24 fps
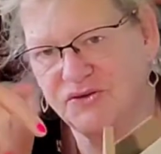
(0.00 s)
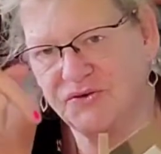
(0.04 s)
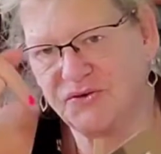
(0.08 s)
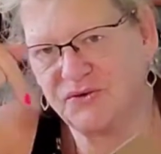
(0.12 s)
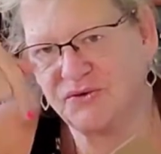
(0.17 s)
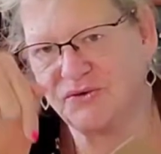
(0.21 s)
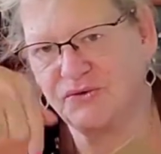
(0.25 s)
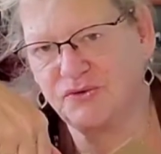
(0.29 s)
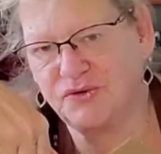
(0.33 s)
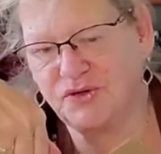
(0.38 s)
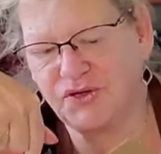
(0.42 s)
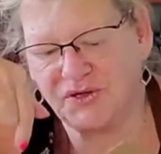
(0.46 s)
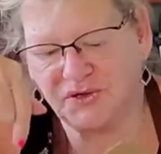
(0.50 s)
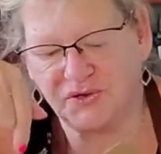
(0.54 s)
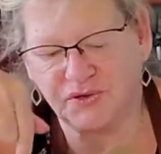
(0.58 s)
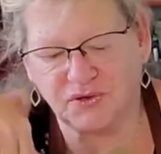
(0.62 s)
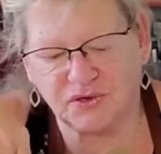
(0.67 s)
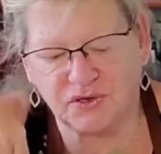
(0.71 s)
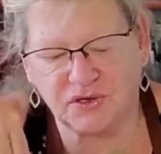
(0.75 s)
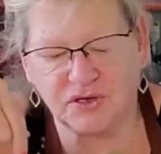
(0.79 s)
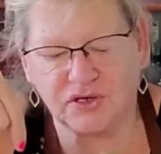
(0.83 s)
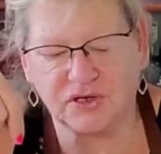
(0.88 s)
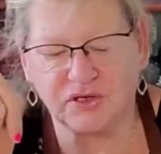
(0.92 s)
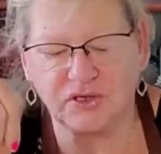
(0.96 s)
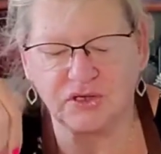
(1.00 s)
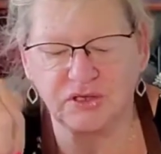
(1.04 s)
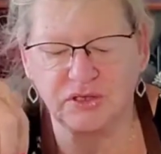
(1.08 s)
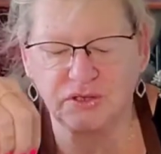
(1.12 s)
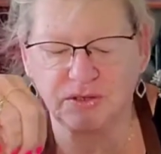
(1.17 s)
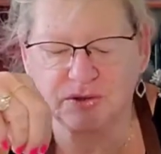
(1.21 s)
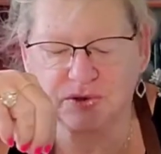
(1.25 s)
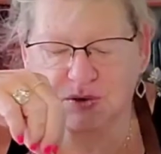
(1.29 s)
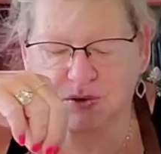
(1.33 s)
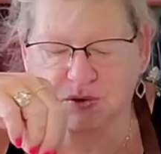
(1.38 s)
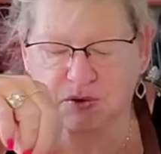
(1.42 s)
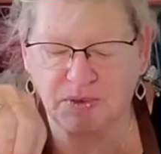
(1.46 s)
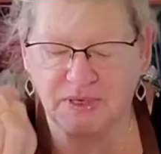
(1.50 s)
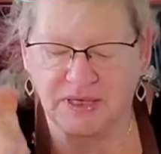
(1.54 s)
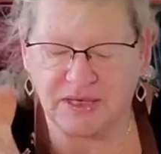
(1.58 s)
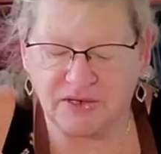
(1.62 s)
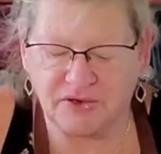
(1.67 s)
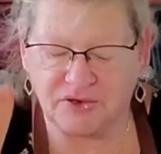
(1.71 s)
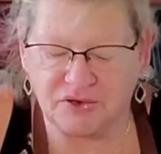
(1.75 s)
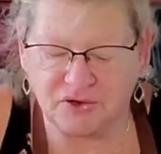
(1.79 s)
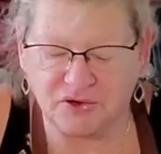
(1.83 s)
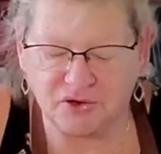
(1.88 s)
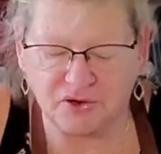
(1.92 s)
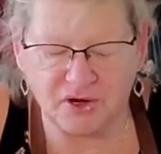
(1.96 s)
do your glue
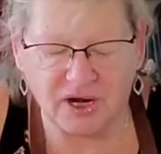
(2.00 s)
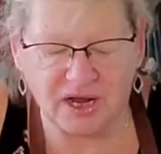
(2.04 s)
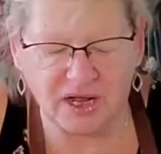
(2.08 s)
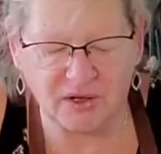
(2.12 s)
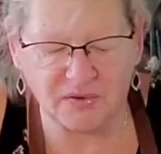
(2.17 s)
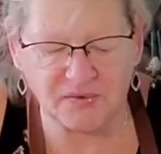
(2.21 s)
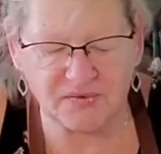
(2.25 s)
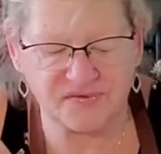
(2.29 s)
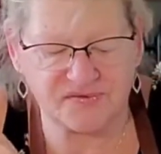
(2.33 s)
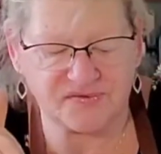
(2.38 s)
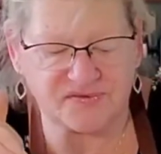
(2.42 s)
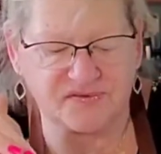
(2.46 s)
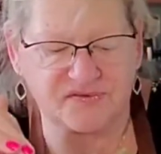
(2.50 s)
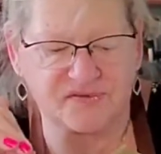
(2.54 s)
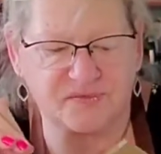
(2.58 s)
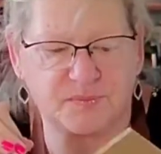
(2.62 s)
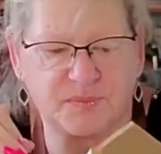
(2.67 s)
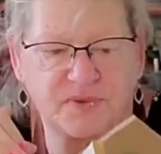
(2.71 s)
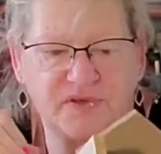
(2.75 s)
in your houses